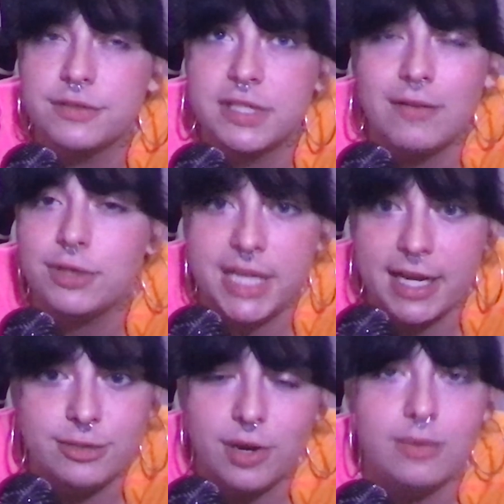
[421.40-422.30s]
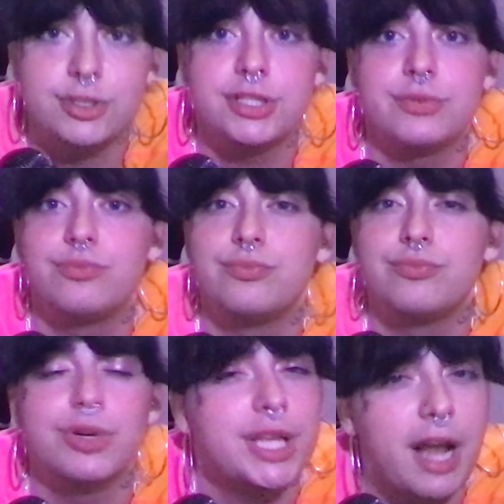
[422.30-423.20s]
several days where I was just
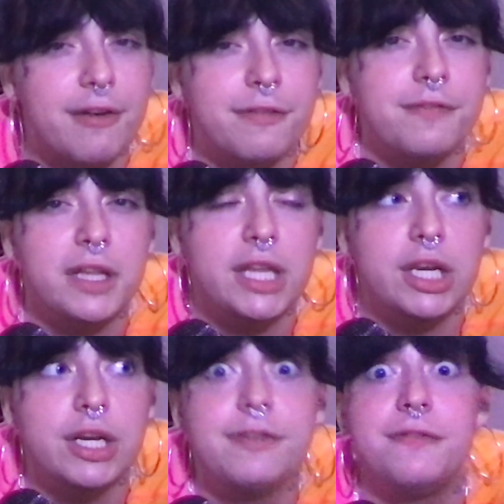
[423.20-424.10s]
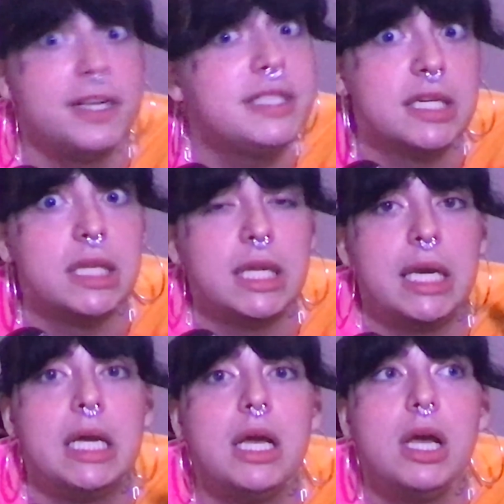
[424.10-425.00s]
really not feeling good
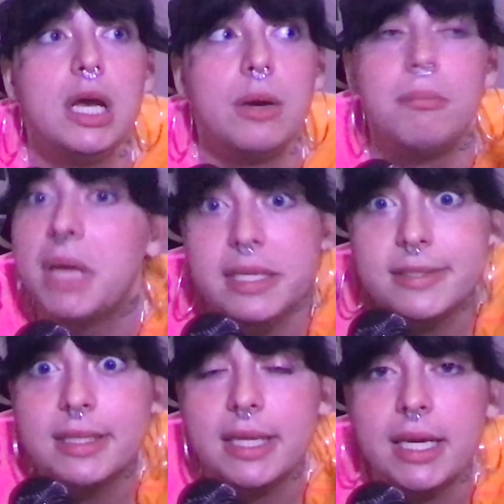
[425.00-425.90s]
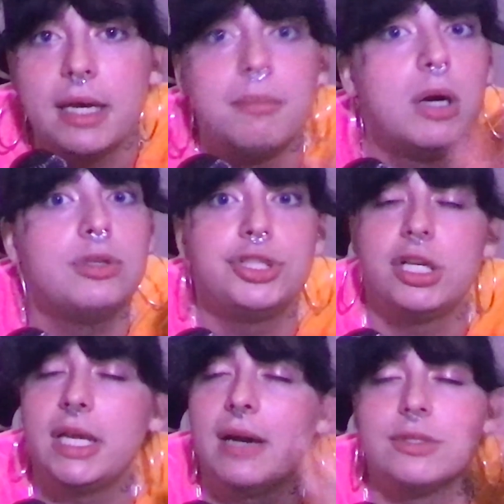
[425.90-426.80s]
physically, mentally,
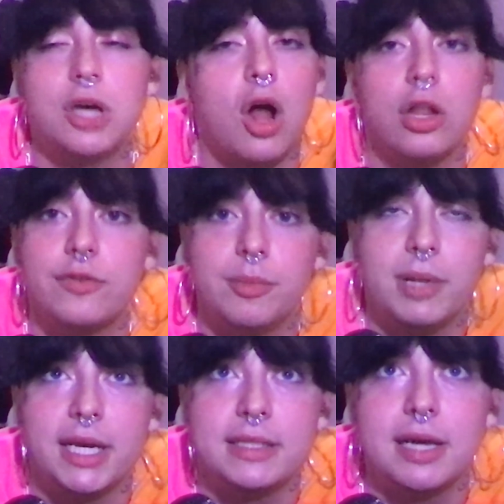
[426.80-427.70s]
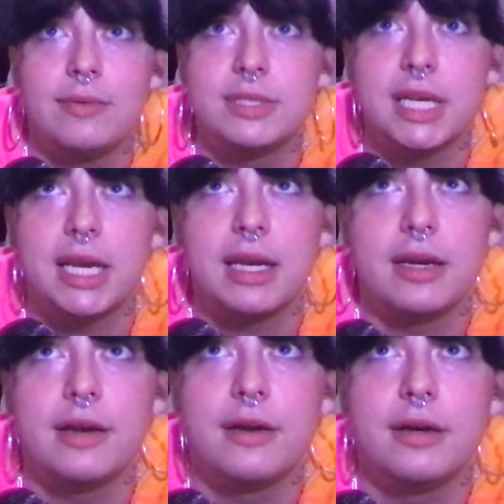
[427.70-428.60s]
emotionally. I was all over the place. I was like,
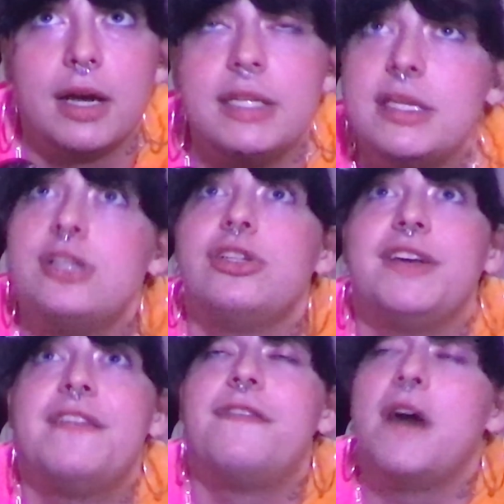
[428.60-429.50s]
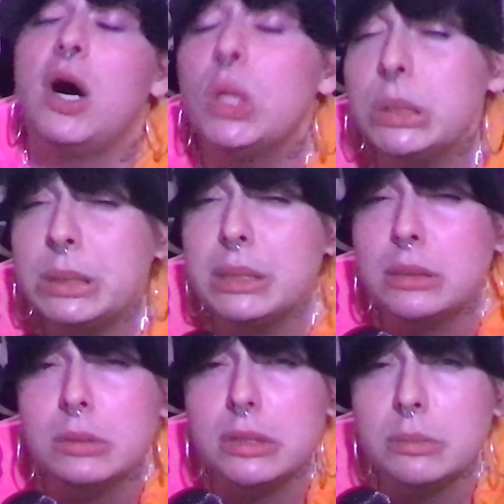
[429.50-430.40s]
essentially felt like
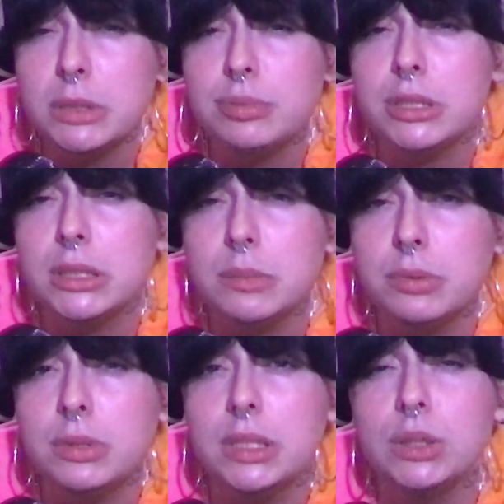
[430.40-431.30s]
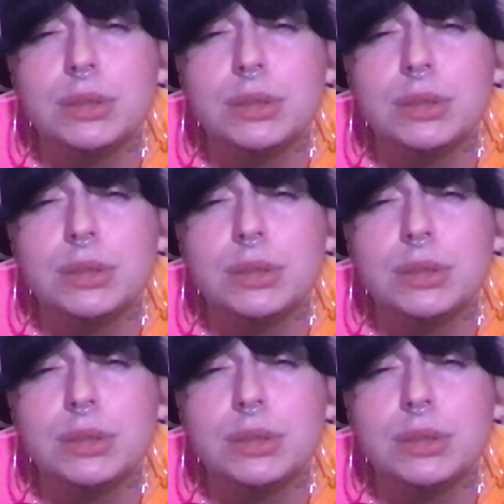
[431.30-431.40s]
I was at my breaking point.